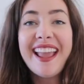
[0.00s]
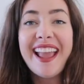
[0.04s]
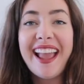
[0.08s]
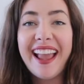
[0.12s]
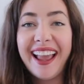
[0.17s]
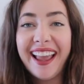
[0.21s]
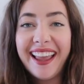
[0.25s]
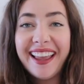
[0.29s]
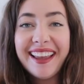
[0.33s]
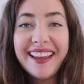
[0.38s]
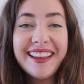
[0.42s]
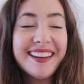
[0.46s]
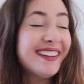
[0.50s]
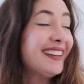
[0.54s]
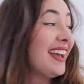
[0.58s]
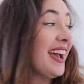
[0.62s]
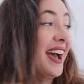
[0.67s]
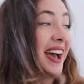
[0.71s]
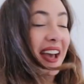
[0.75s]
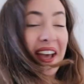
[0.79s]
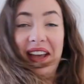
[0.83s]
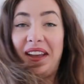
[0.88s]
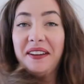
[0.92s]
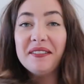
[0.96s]
And
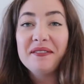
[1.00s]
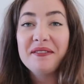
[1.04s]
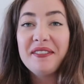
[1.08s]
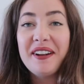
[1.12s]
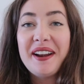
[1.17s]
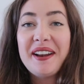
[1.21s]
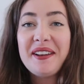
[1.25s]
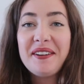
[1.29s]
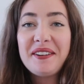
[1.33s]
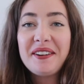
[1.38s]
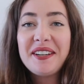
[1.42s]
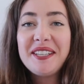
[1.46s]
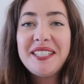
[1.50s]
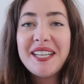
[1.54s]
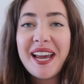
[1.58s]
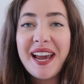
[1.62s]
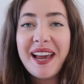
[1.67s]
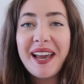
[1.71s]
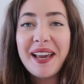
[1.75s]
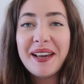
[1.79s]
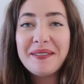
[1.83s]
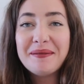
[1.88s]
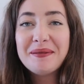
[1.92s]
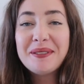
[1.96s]
I run out of
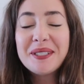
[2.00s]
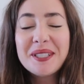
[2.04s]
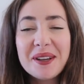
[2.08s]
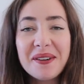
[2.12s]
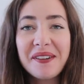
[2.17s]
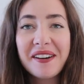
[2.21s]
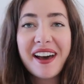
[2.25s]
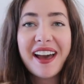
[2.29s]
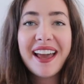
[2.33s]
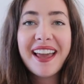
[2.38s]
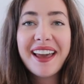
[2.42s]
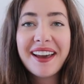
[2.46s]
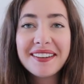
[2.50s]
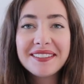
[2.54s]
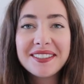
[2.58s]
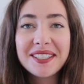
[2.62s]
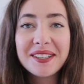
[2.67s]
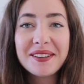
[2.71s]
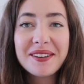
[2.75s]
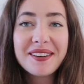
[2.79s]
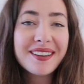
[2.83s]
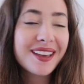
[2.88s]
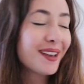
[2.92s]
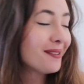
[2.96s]
time, so I have
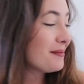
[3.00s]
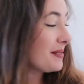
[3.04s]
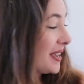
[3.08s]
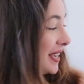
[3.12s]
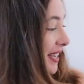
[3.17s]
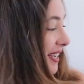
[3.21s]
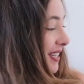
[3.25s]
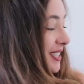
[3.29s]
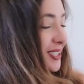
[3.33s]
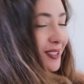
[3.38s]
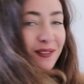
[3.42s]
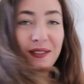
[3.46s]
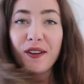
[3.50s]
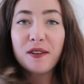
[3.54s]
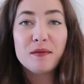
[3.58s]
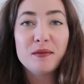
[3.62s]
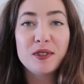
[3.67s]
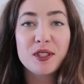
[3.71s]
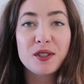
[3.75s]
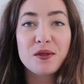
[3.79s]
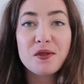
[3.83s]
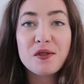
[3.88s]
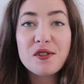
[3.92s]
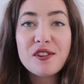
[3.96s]
to go get my kids
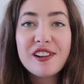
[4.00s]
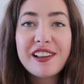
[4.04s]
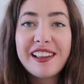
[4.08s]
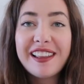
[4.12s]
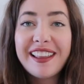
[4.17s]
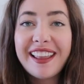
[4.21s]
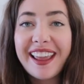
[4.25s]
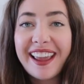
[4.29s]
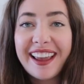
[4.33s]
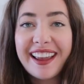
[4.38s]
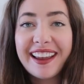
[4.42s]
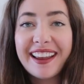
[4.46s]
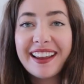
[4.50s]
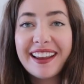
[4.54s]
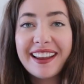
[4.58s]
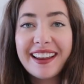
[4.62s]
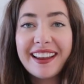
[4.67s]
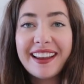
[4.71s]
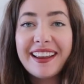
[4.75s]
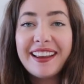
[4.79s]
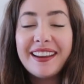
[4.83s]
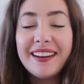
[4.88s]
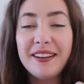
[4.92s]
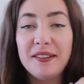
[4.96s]
from school,
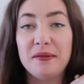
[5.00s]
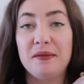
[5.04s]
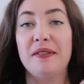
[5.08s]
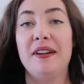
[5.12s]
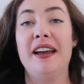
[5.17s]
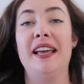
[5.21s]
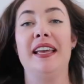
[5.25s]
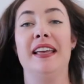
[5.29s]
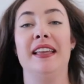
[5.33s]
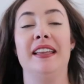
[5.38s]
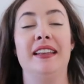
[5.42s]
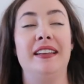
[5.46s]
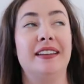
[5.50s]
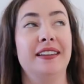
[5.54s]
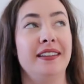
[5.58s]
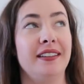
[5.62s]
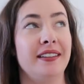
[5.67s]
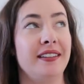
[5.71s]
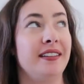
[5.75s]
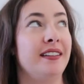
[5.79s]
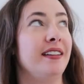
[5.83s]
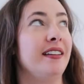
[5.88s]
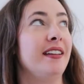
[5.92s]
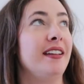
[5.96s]
and
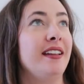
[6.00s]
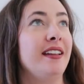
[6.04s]
when